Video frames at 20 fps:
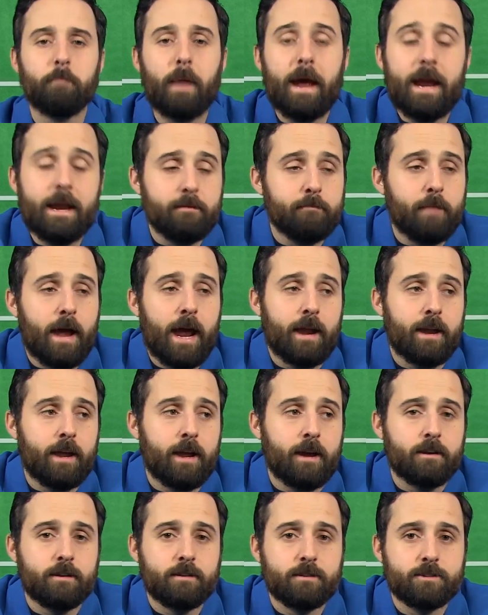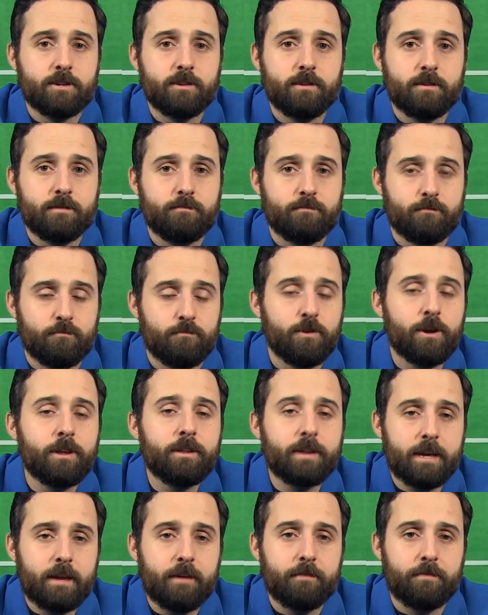Peyton Manning should
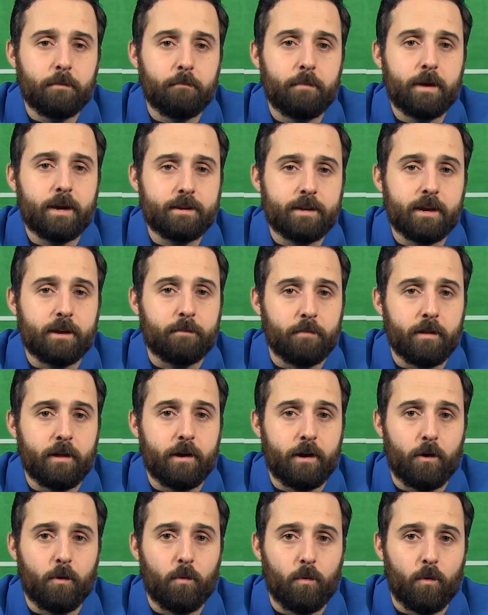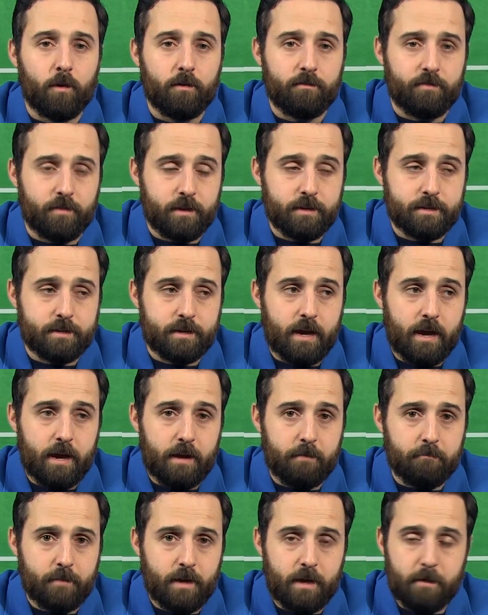really get the Big Dick Player Award for this
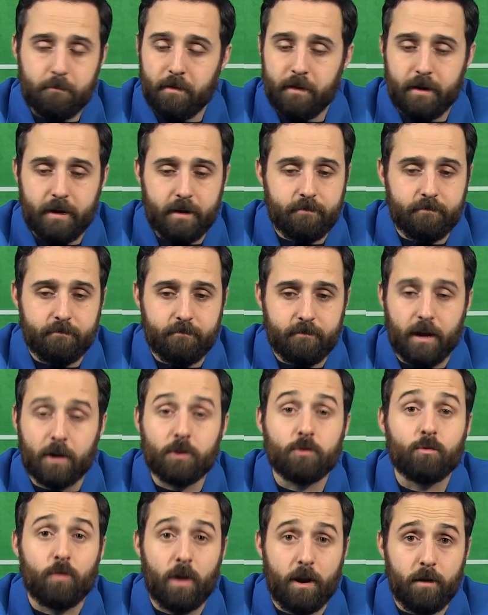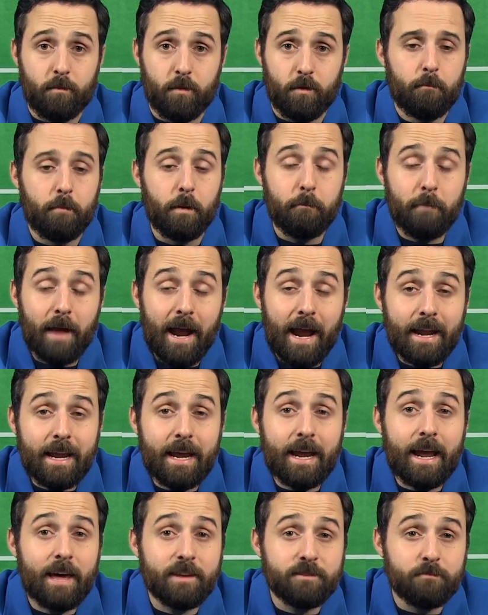game. He played incredible. But
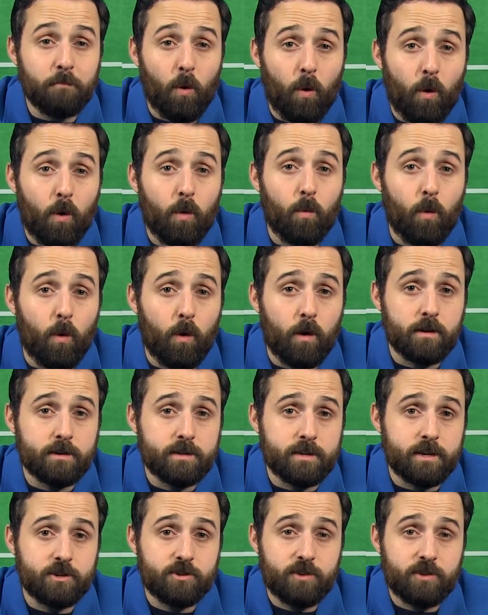Manning has more awards than